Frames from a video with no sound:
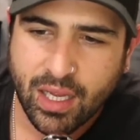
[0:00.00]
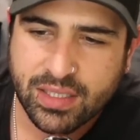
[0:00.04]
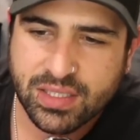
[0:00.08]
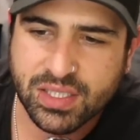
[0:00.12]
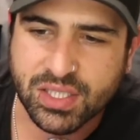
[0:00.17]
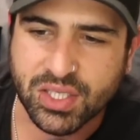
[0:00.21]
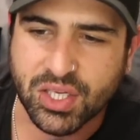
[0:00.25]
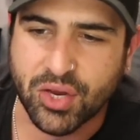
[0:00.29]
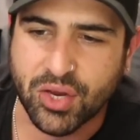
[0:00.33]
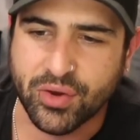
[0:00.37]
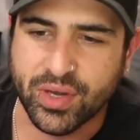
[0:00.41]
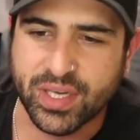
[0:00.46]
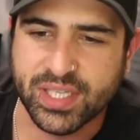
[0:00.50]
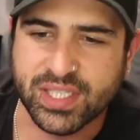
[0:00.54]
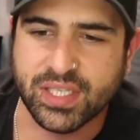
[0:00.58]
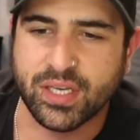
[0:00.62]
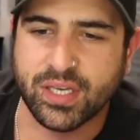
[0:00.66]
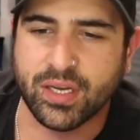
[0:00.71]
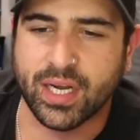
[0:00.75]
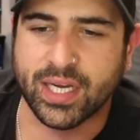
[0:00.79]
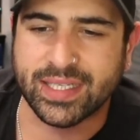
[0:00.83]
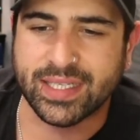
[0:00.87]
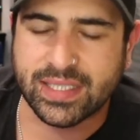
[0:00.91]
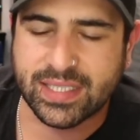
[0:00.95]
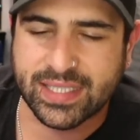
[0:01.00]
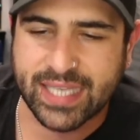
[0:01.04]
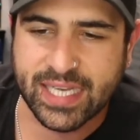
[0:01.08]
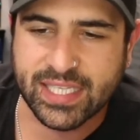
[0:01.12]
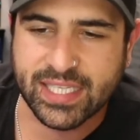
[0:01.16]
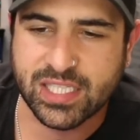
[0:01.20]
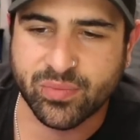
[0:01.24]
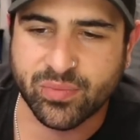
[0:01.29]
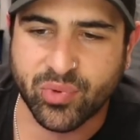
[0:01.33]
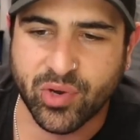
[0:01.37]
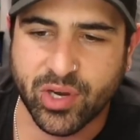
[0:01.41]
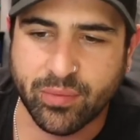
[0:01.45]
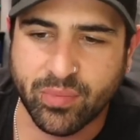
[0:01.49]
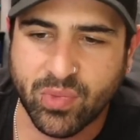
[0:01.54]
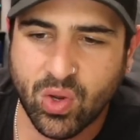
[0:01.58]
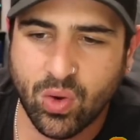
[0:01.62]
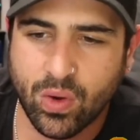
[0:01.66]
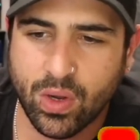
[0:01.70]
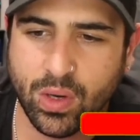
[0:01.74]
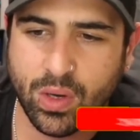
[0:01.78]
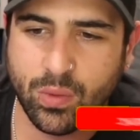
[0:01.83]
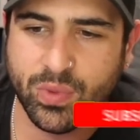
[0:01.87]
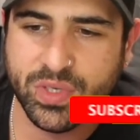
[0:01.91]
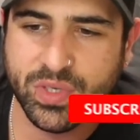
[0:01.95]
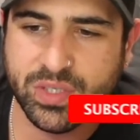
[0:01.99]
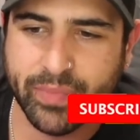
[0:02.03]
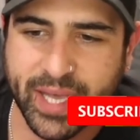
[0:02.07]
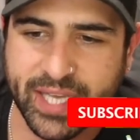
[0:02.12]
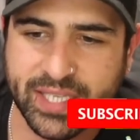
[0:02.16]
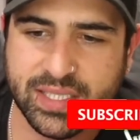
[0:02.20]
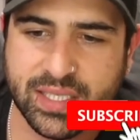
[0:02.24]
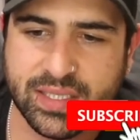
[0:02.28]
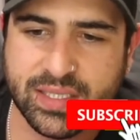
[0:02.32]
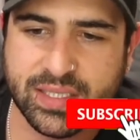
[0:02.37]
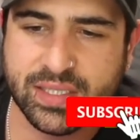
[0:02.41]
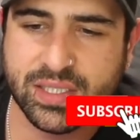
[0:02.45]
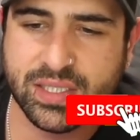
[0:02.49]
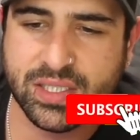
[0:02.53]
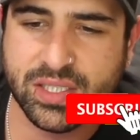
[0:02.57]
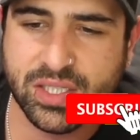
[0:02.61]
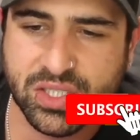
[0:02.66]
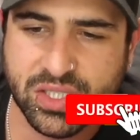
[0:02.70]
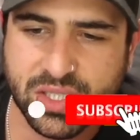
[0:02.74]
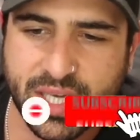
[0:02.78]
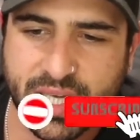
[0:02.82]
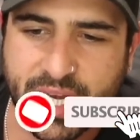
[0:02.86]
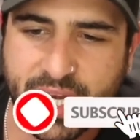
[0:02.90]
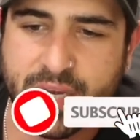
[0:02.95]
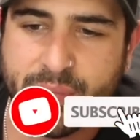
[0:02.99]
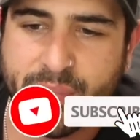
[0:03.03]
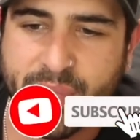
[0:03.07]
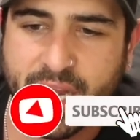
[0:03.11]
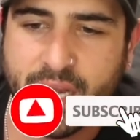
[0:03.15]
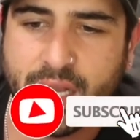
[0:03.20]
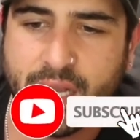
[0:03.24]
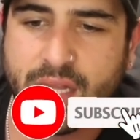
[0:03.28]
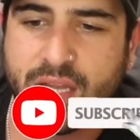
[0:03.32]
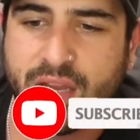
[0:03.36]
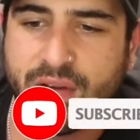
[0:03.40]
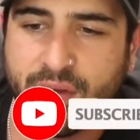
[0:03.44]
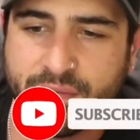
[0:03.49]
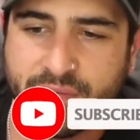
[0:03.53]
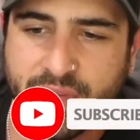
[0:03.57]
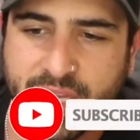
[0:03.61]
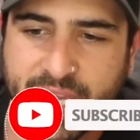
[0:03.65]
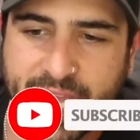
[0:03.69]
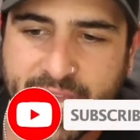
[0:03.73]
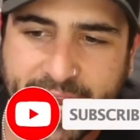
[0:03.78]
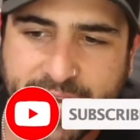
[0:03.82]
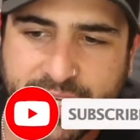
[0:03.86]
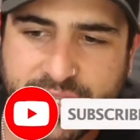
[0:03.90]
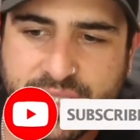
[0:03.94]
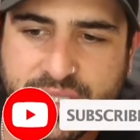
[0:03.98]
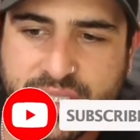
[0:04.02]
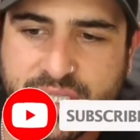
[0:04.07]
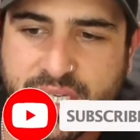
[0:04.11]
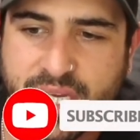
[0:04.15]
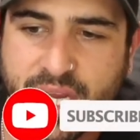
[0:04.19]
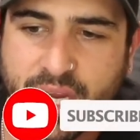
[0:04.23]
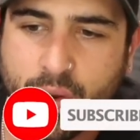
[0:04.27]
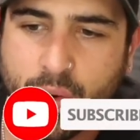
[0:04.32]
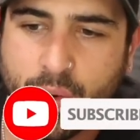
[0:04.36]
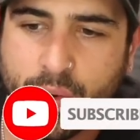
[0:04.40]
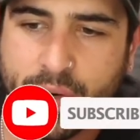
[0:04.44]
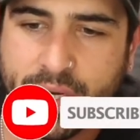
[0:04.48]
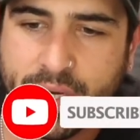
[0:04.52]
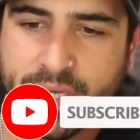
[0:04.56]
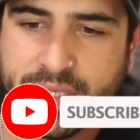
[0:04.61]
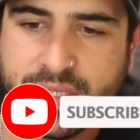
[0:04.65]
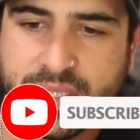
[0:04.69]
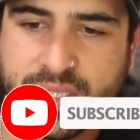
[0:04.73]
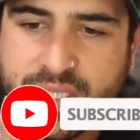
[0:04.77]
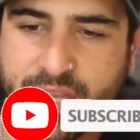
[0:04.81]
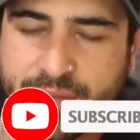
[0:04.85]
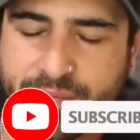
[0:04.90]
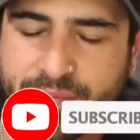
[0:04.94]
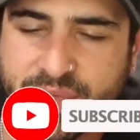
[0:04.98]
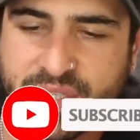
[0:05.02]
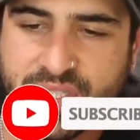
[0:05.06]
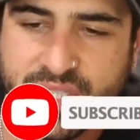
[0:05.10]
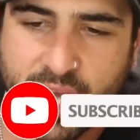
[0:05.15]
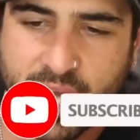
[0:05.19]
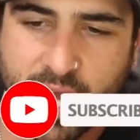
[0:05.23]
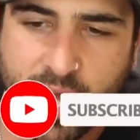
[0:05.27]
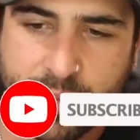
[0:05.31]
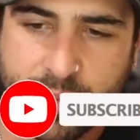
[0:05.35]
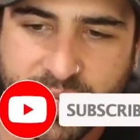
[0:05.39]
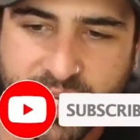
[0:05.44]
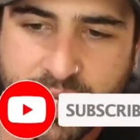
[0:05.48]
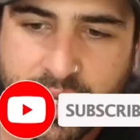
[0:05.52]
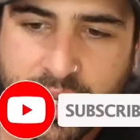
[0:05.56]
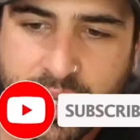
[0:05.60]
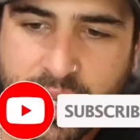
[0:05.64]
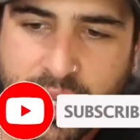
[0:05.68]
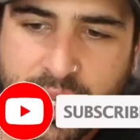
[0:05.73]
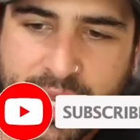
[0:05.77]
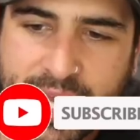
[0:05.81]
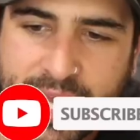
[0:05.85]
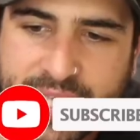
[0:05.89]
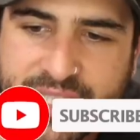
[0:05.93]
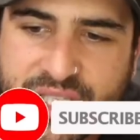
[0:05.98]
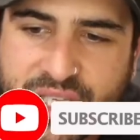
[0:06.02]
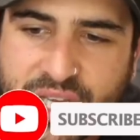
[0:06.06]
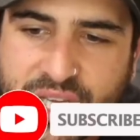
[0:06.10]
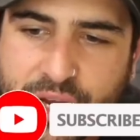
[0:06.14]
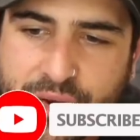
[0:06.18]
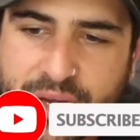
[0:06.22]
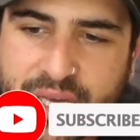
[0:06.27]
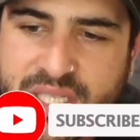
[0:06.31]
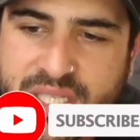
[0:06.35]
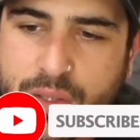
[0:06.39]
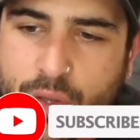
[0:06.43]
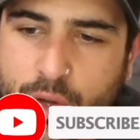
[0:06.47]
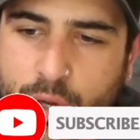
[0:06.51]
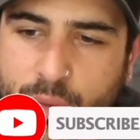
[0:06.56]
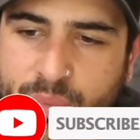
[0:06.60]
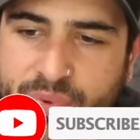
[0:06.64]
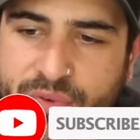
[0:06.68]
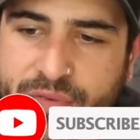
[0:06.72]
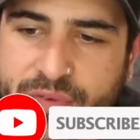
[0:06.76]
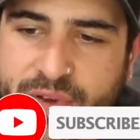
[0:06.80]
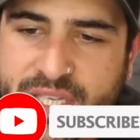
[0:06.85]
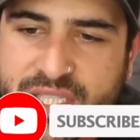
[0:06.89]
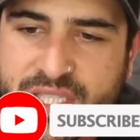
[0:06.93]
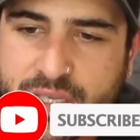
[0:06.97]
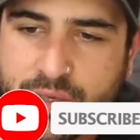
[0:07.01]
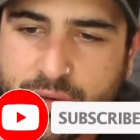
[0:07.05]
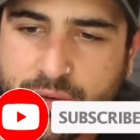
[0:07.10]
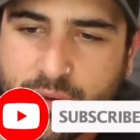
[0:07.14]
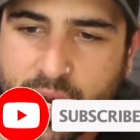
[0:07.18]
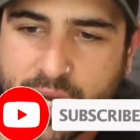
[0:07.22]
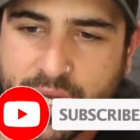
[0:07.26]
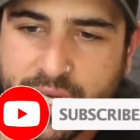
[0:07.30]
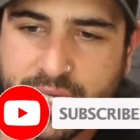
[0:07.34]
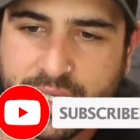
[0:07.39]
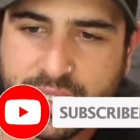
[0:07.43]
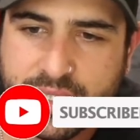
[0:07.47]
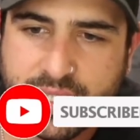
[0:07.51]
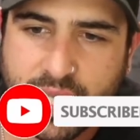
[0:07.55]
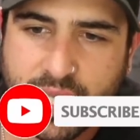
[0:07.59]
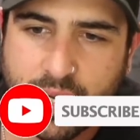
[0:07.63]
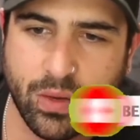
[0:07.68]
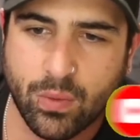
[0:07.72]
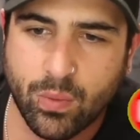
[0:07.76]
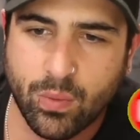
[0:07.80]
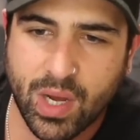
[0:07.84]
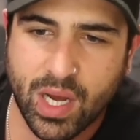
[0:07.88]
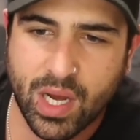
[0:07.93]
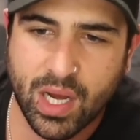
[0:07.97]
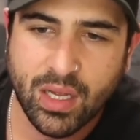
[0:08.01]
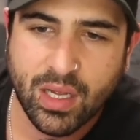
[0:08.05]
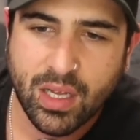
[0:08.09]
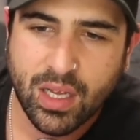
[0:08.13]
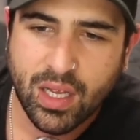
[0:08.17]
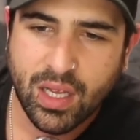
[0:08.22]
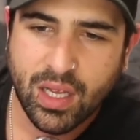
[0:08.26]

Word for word: securities in the United States Supreme Court, which makes a decision independently of the agency, according to Stephen Diamond, a securities law professor right here. So, uh,